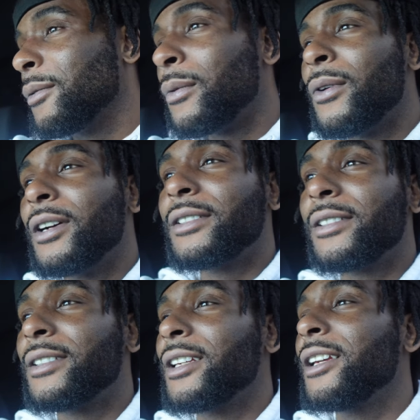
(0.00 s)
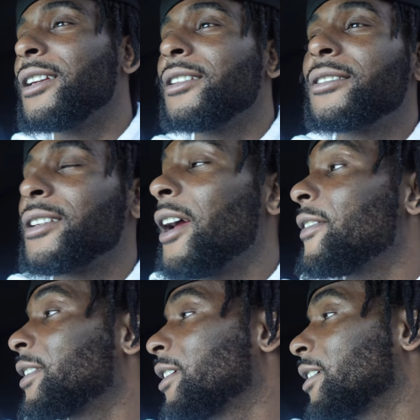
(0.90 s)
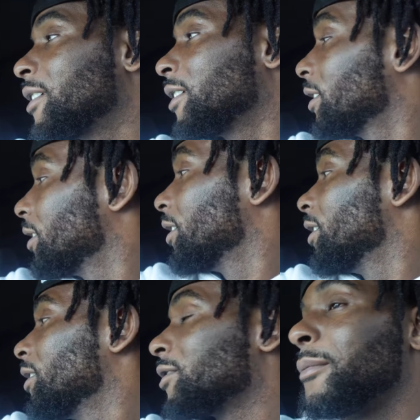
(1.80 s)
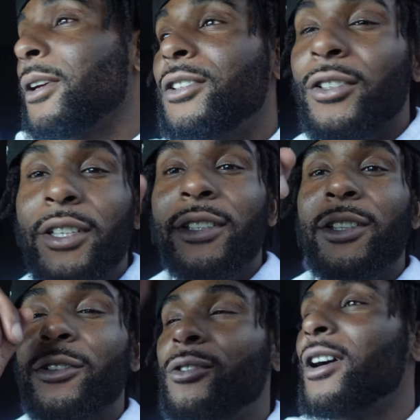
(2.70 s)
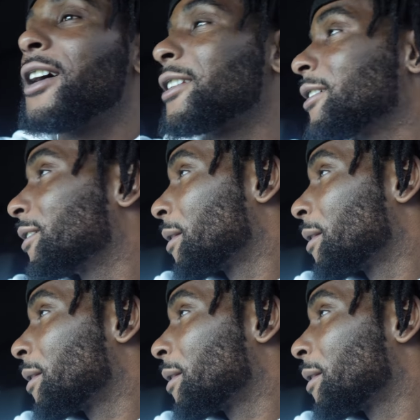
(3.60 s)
wants, needs, everything. So make sure you continue grinding.